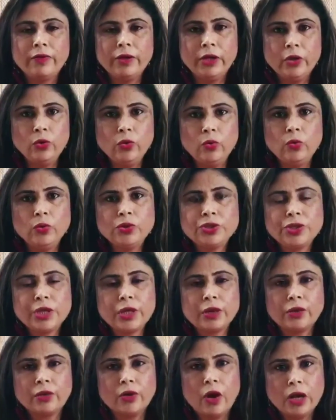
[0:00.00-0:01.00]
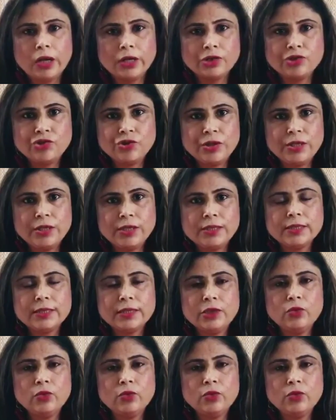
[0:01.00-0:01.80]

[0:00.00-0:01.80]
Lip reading: new technologies,